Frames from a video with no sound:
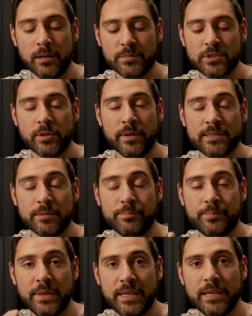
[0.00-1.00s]
So it's a
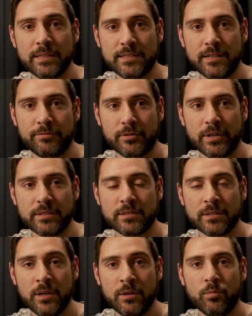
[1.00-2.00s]
big
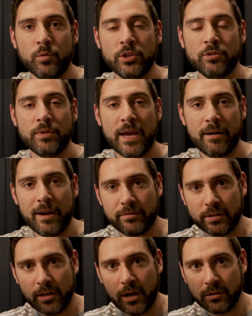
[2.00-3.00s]
difference when you now have
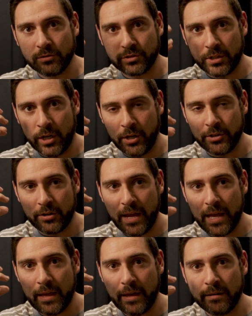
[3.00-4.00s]
the goggles on your
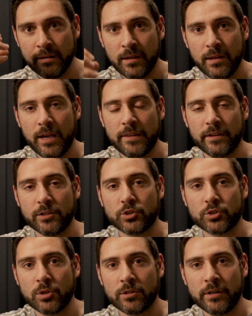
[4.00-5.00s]
head and the
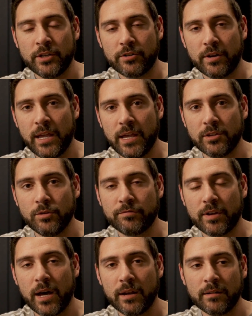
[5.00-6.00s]
controller in your hand.
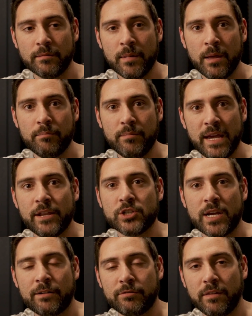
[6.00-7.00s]
You've got to manage
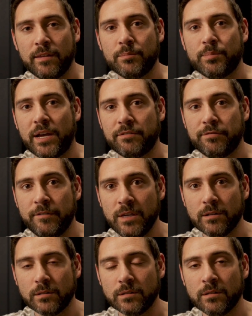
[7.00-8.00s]
everything by
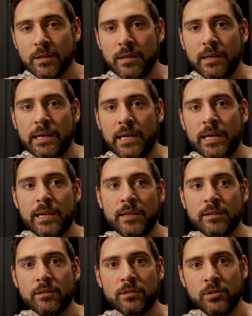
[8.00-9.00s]
feel
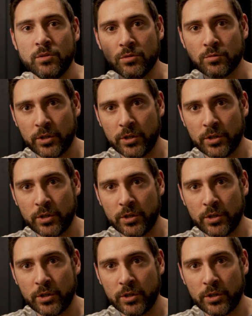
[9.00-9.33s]
and use